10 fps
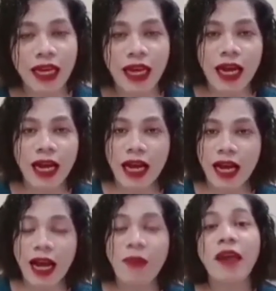
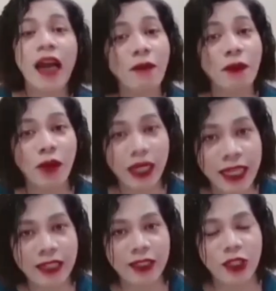Happy birthday,
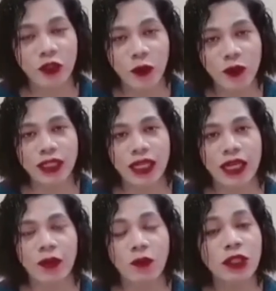Ate Jokes.
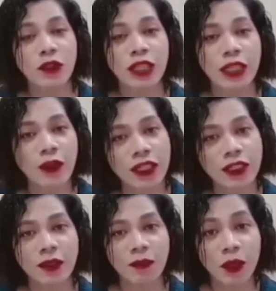Wish ko sa iyo is
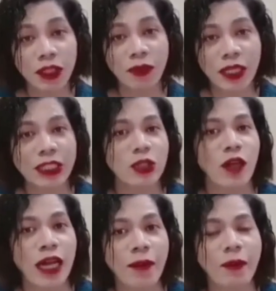more birthdays to
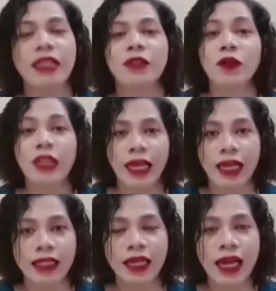come and good health.
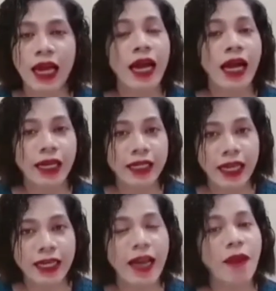Ayan,
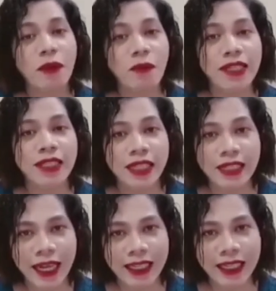happy Monthsary
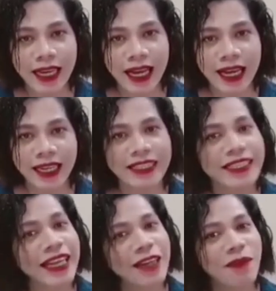sa ating lahat. God
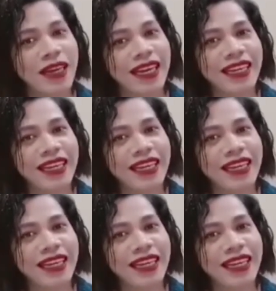bless.